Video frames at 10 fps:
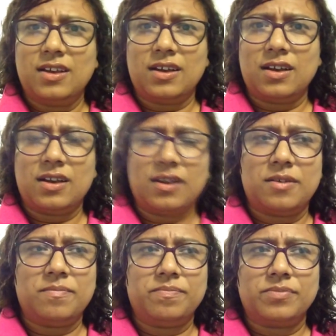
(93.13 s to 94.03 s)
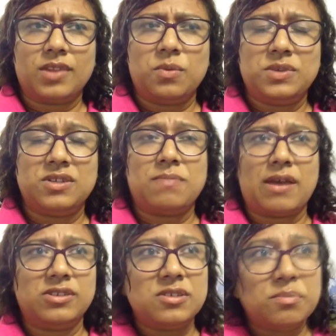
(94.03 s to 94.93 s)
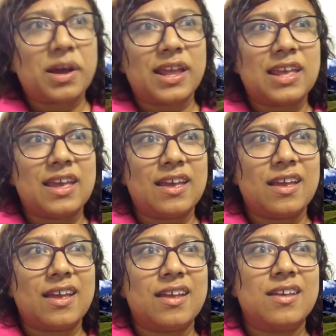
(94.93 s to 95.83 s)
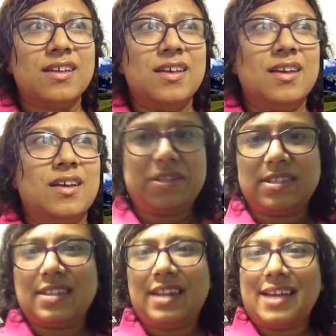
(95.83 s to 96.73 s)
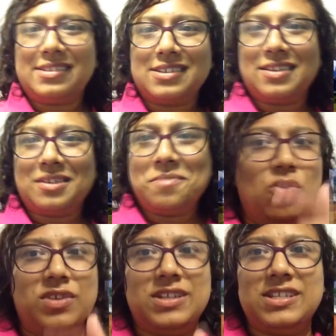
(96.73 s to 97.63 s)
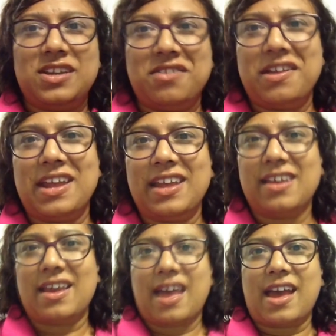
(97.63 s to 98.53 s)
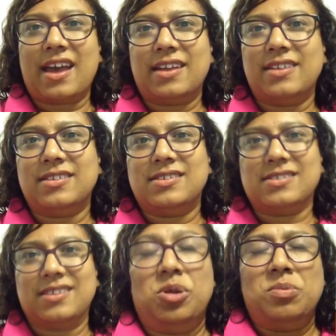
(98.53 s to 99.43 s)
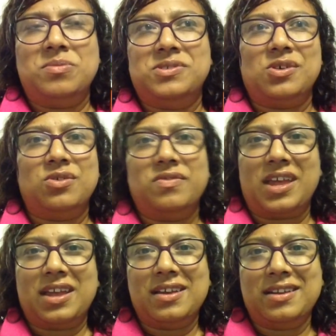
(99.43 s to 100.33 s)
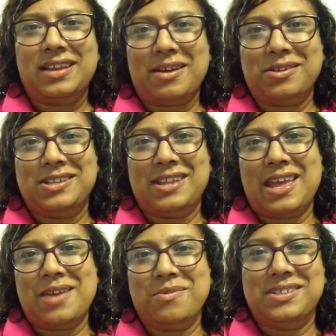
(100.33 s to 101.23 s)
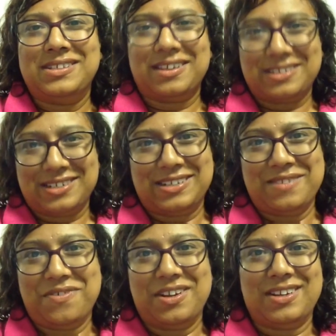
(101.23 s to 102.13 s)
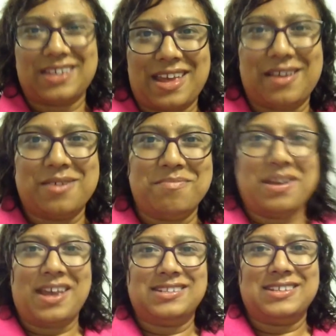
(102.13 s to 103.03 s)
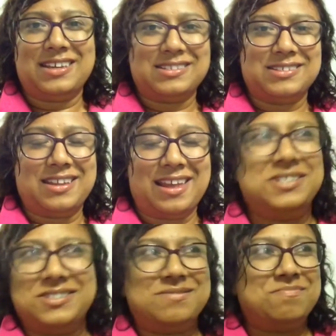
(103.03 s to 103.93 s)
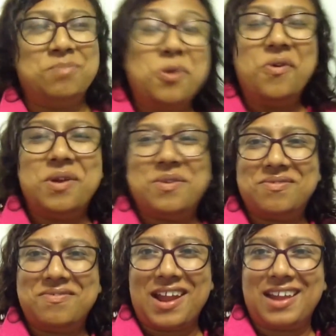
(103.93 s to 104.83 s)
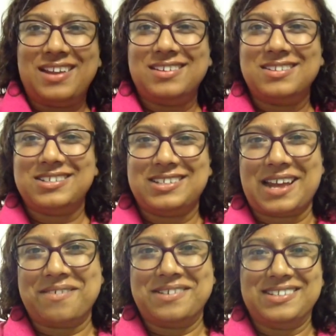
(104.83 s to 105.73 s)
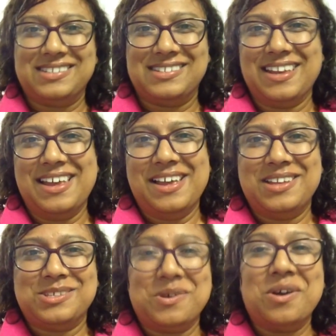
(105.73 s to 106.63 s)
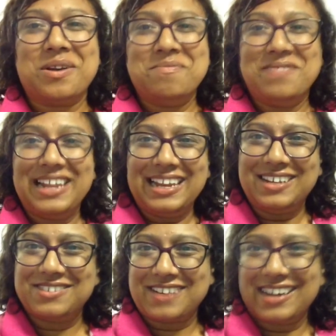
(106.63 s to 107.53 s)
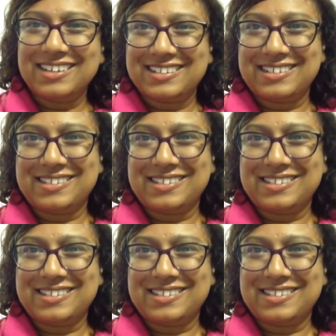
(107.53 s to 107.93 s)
We did mountain biking, we did the ladder, orienteering and problem solving. Now today was such a different day compared to yesterday. Just pouring with rain, showers, so we got completely drenched.